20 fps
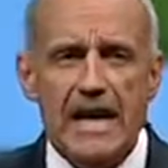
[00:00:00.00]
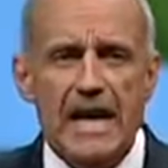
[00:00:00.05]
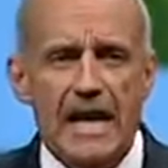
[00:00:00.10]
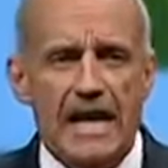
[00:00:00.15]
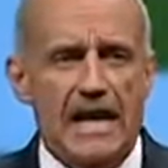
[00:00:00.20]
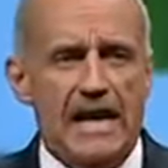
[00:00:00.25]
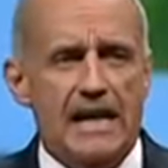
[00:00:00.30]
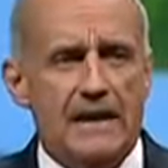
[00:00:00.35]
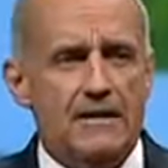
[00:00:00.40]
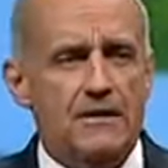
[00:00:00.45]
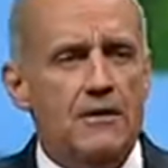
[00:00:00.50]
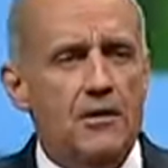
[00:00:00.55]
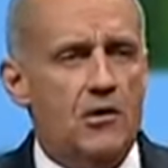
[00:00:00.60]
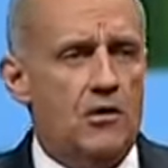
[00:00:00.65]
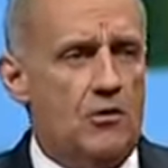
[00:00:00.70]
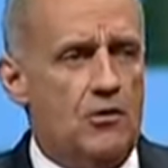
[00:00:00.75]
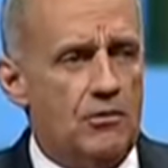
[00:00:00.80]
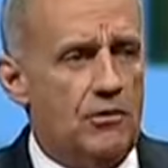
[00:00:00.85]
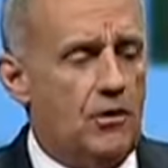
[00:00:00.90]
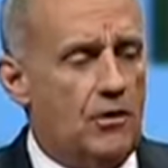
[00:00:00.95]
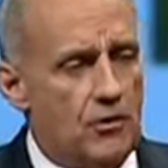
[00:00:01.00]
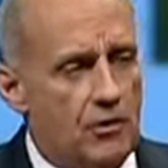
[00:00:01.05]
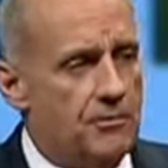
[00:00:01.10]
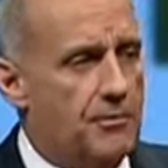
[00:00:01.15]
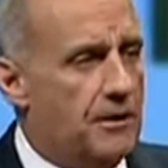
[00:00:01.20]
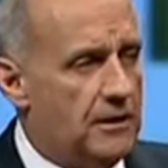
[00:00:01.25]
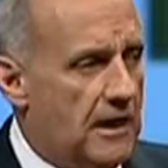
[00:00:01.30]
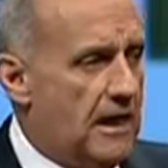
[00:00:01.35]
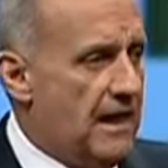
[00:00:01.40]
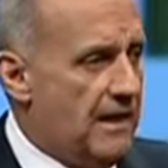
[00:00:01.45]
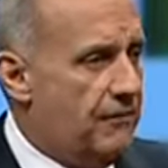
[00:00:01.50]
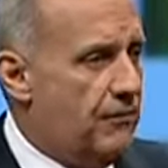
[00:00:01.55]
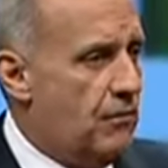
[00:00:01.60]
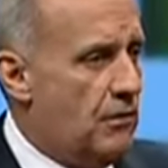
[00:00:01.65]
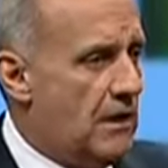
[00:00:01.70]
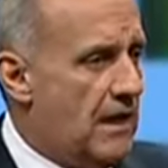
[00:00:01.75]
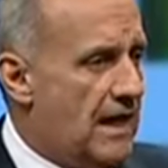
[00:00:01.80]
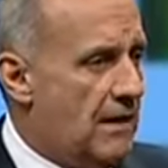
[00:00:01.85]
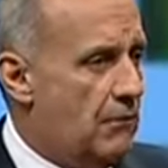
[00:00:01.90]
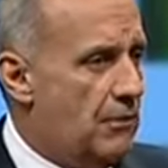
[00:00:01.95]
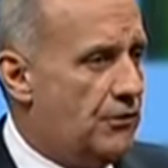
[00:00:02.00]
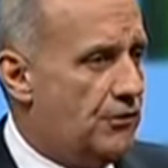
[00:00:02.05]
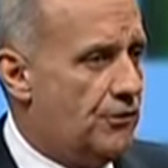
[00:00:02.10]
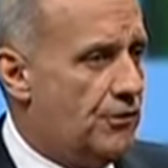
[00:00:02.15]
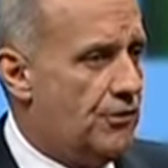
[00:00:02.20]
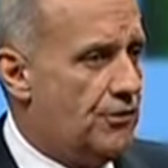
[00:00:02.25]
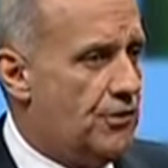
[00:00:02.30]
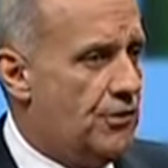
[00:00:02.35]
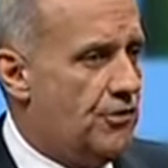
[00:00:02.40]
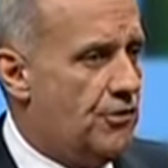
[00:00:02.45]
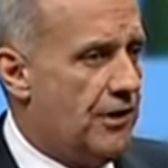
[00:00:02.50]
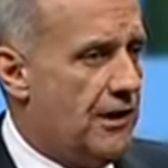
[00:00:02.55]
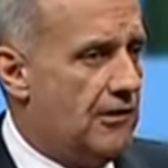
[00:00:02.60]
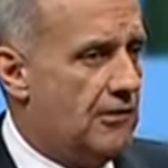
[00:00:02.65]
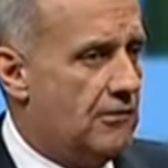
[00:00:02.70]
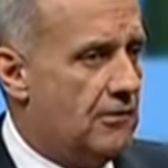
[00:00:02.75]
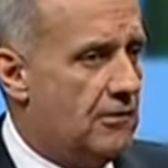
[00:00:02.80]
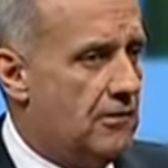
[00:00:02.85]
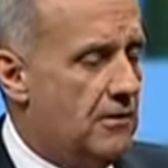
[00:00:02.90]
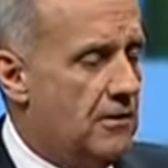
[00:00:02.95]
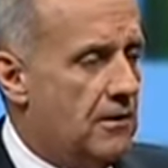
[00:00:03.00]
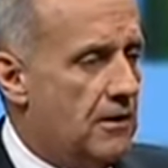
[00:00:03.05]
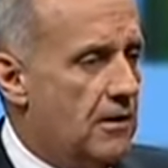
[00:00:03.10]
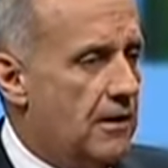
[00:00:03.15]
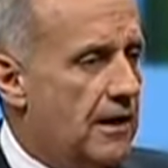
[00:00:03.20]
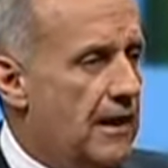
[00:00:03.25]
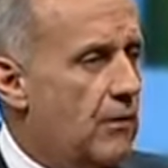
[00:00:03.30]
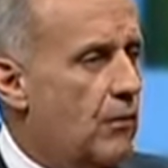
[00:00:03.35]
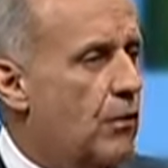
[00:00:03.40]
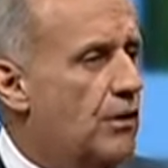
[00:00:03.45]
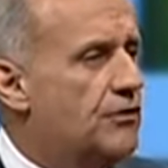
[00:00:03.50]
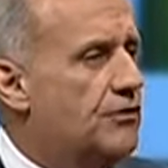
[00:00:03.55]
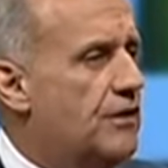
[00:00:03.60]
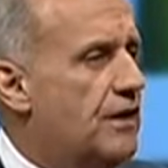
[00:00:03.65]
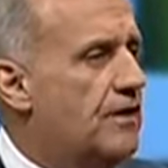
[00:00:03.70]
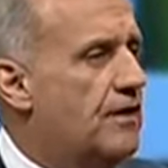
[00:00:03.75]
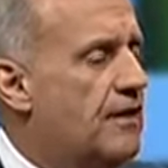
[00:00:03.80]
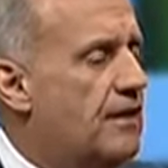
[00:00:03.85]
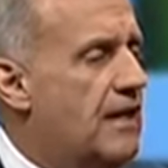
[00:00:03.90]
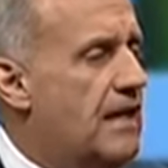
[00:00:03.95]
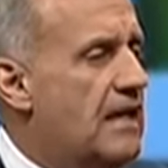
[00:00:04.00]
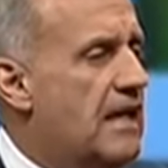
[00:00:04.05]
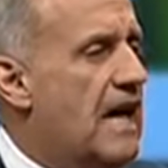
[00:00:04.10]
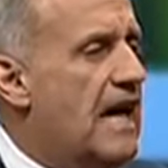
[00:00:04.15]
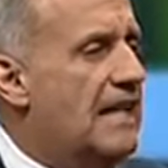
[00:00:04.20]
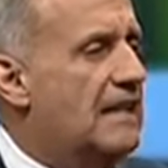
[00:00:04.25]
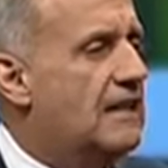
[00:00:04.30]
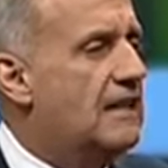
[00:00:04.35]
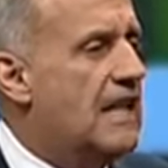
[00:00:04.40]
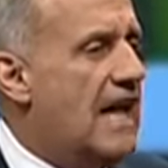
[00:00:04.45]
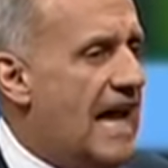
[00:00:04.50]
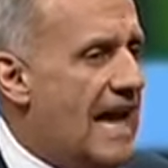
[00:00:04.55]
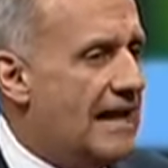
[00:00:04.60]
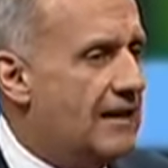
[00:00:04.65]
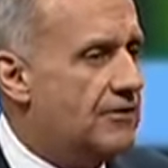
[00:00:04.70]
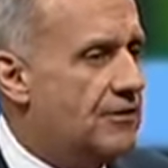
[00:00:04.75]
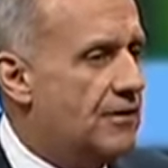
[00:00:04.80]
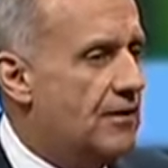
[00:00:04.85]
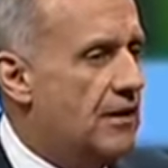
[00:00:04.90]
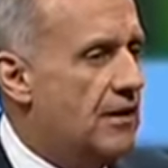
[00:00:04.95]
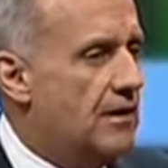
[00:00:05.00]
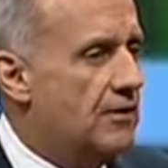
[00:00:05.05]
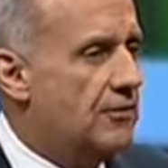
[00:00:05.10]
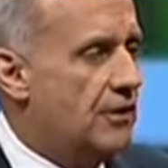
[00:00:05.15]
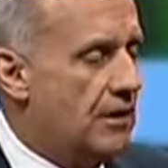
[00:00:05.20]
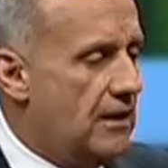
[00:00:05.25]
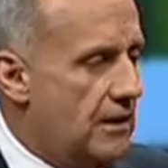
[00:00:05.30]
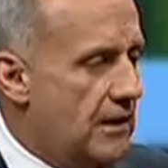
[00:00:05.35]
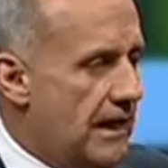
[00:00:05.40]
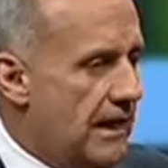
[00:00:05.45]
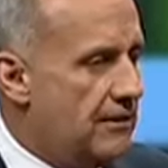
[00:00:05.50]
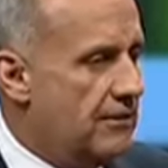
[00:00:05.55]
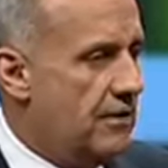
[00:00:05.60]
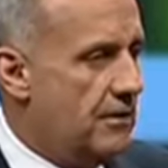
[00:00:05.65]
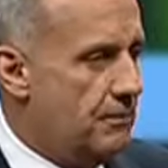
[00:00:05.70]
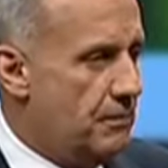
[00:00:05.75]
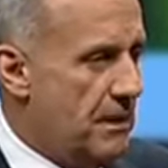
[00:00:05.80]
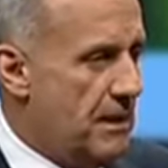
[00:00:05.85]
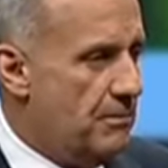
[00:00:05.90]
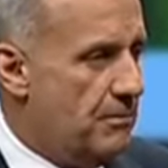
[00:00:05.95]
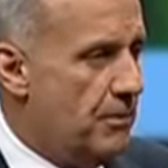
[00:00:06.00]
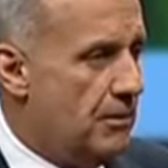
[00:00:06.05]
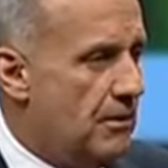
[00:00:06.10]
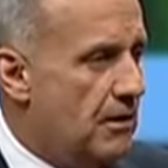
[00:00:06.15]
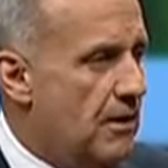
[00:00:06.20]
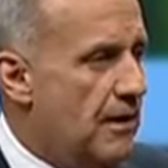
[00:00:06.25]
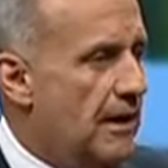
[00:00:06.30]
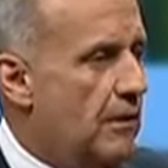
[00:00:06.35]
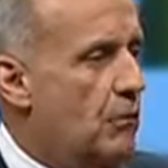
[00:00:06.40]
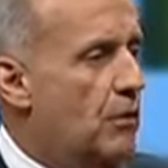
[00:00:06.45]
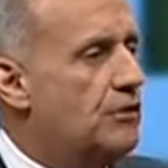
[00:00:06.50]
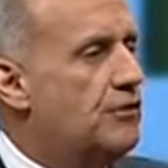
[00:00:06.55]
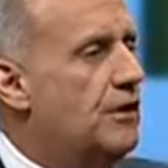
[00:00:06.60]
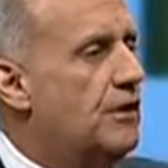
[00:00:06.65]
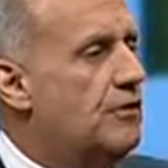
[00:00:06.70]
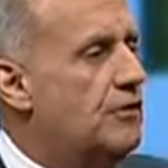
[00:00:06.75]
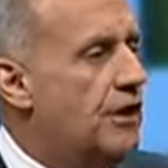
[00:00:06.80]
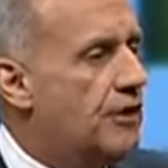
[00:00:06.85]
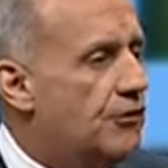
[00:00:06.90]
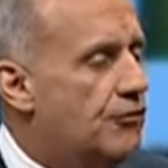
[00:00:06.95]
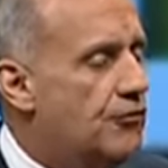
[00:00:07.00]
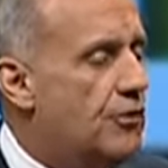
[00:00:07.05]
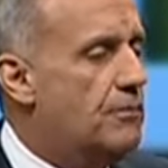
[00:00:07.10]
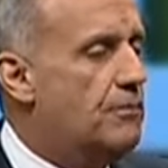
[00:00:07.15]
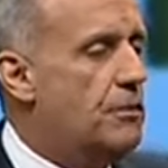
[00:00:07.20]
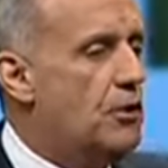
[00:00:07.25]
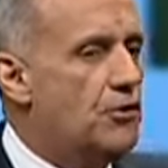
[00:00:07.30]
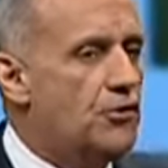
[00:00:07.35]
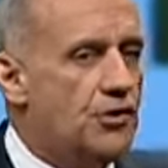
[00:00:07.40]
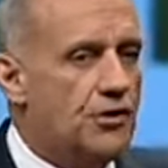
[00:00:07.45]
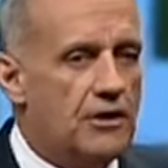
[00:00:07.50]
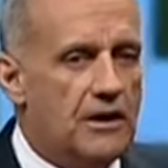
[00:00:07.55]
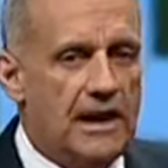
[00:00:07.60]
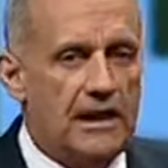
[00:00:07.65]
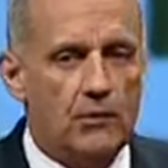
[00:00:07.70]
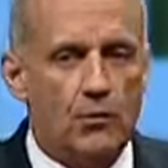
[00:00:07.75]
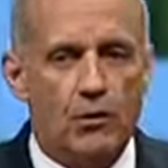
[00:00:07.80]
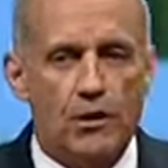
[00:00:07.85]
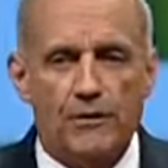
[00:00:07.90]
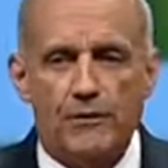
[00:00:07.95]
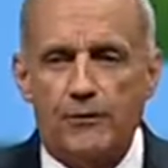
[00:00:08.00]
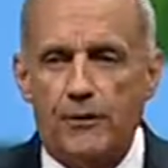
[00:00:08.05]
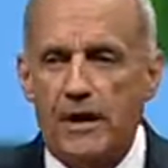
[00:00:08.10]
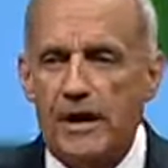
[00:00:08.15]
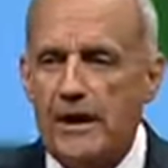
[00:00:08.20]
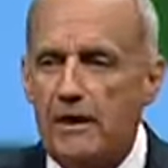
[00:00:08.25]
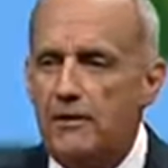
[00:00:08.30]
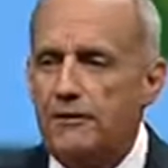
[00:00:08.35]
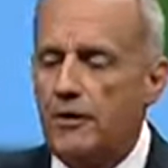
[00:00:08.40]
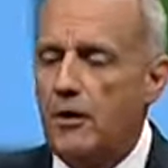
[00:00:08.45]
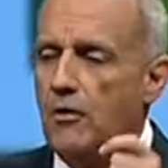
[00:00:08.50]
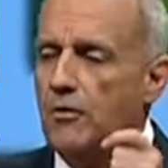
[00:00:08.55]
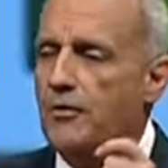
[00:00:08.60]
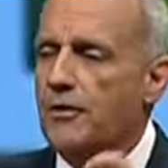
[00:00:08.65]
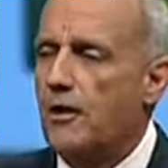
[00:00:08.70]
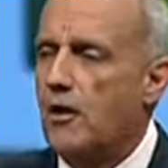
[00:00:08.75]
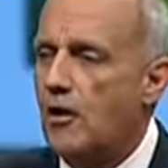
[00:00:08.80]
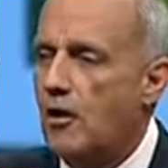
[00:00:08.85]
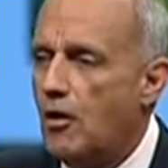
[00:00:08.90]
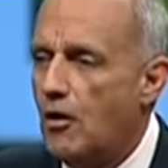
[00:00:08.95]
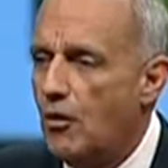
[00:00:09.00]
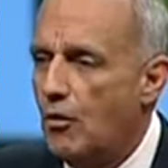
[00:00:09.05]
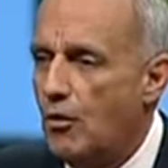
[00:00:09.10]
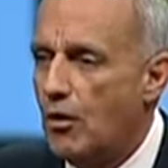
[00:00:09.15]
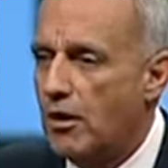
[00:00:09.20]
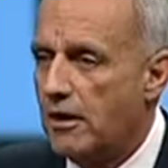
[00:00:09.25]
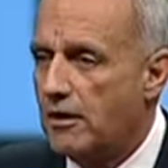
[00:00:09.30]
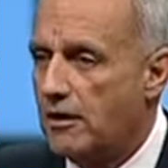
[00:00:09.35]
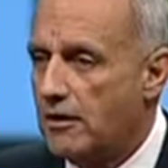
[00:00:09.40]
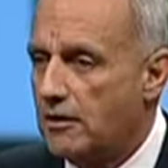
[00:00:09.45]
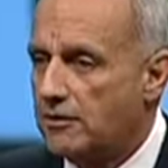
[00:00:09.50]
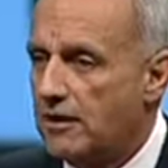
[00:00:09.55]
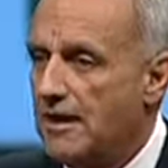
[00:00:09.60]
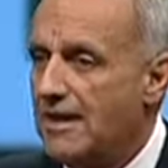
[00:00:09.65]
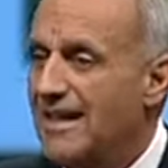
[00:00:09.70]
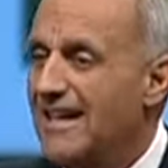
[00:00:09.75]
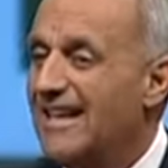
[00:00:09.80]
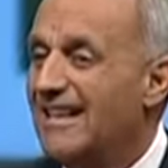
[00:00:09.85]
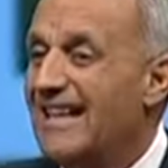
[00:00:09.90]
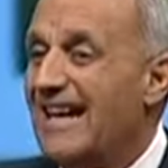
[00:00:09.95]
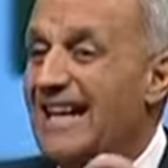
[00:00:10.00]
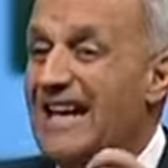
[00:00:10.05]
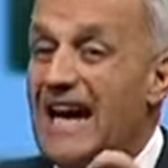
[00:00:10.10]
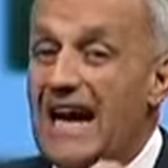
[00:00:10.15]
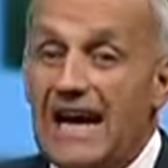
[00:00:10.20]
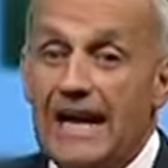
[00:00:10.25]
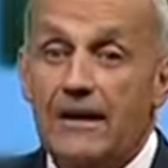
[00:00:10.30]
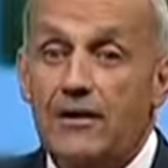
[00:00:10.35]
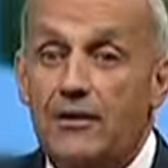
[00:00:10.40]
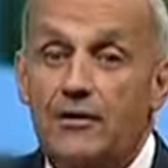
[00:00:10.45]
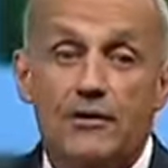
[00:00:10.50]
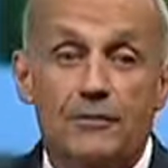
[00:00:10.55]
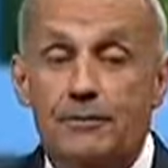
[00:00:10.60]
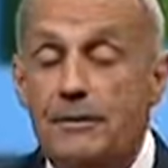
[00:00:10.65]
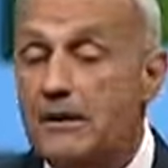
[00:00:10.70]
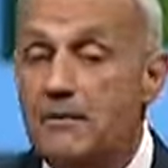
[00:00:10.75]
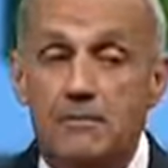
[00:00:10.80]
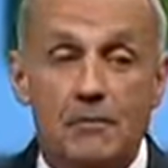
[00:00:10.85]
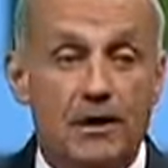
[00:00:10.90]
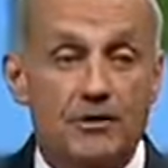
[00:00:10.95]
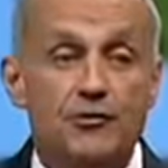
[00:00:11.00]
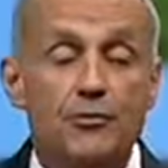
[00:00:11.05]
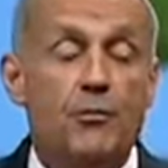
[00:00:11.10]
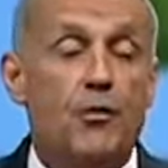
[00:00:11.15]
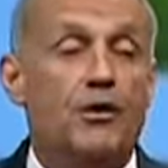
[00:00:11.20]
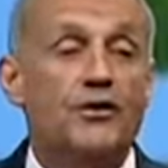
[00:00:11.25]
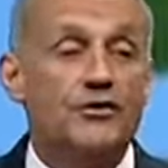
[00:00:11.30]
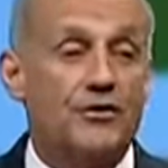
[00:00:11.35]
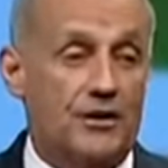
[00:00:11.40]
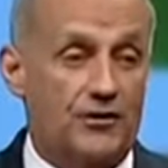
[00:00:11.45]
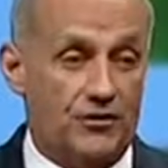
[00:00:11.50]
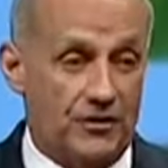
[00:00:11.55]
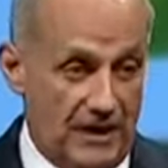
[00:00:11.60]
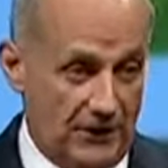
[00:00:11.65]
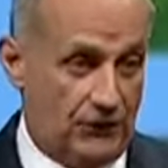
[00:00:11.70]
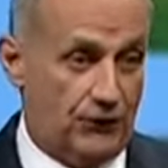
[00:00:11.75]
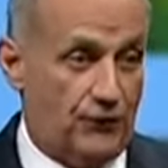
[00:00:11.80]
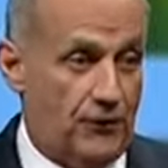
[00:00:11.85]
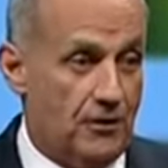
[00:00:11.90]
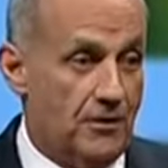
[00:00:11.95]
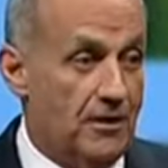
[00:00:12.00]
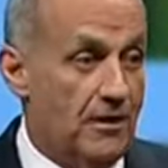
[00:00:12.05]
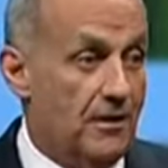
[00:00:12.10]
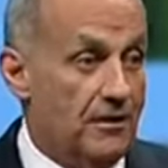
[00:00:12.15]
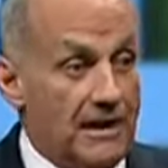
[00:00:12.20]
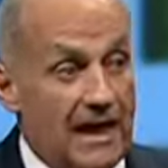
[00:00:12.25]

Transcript: had known Herbalife when I was Surgeon General, it was the thing I lacked to connect to the people. It was the distribution network for health over the whole world that I could have been much more successful.